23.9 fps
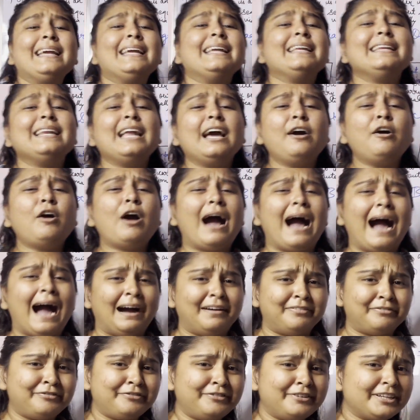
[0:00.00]
Now
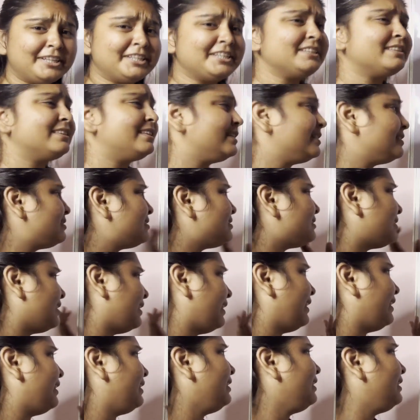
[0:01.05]
after this
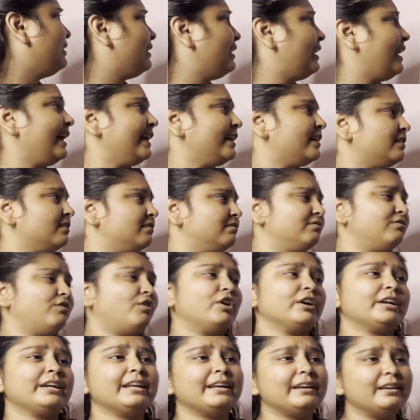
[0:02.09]
thing, like
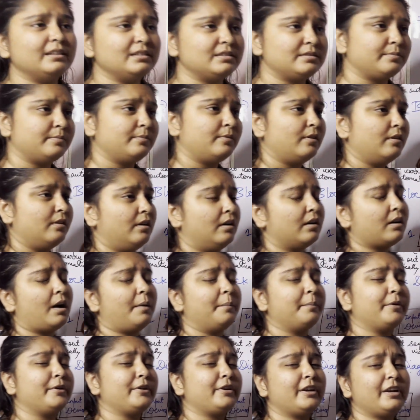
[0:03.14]
what is
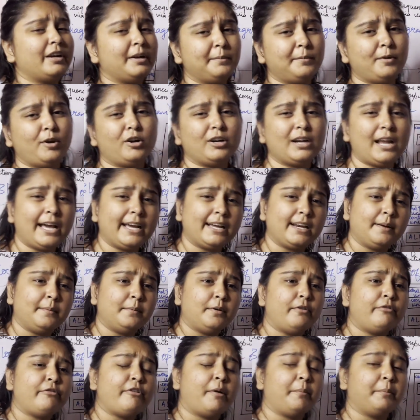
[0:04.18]
computer and block diagram
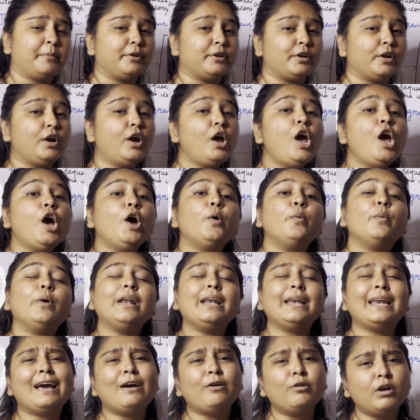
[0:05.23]
of computer,
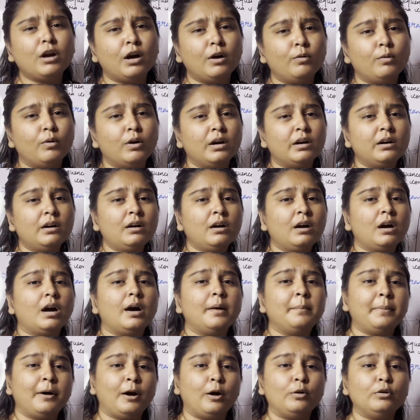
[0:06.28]
we'll now cover
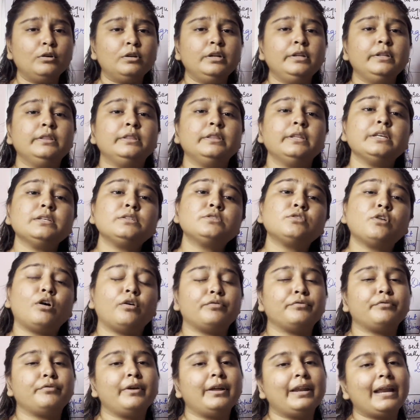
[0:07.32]
about the
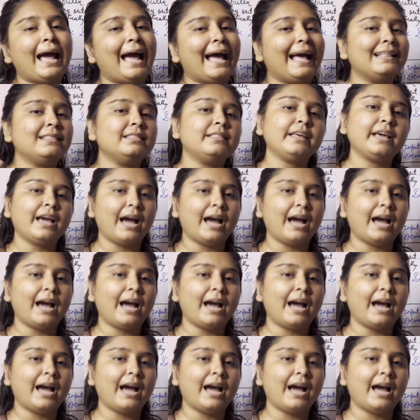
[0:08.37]
software and the